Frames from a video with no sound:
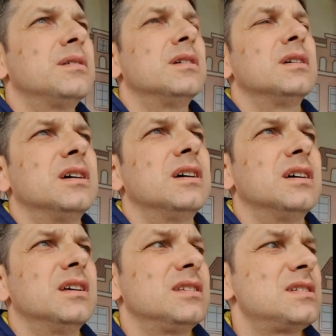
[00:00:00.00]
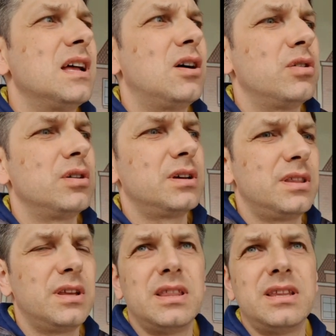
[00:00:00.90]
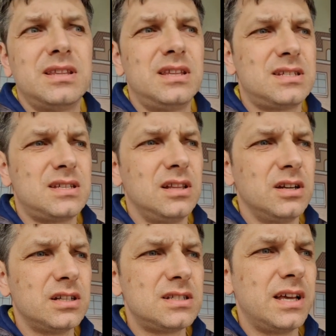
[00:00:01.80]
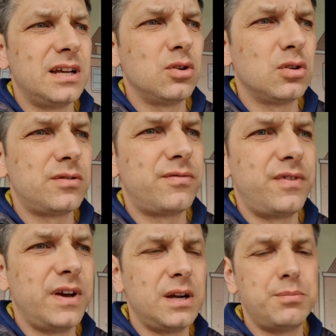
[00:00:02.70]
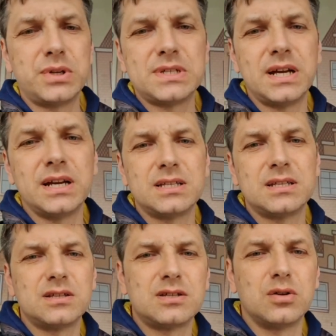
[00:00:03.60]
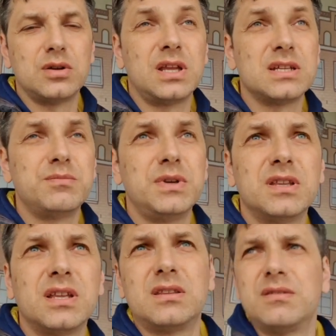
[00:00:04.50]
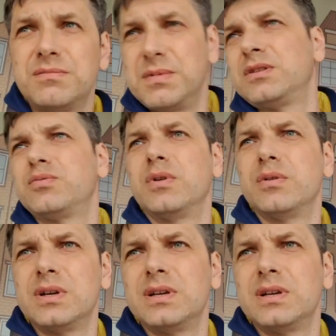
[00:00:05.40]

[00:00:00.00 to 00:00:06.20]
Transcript: uh, it's now that the, these alerts they are not very precise it's, so it doesn't mean that it will